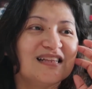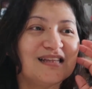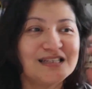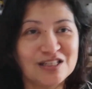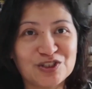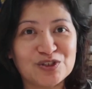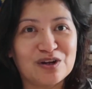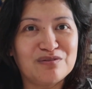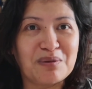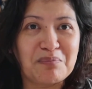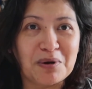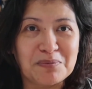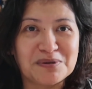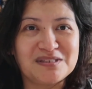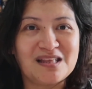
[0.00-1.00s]
Does it serve the
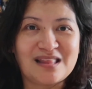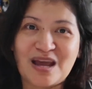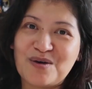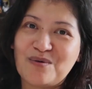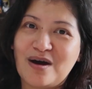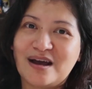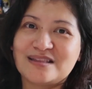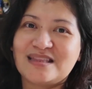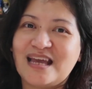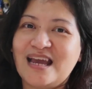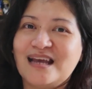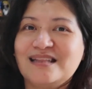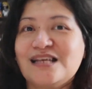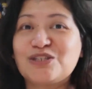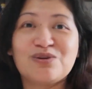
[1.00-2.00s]
purpose that I want?
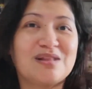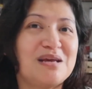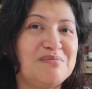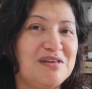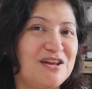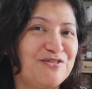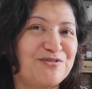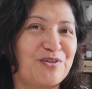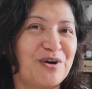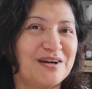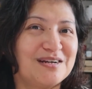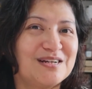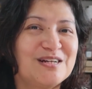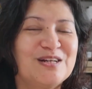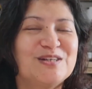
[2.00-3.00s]
And that's what I'm here
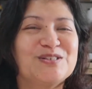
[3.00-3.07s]
for.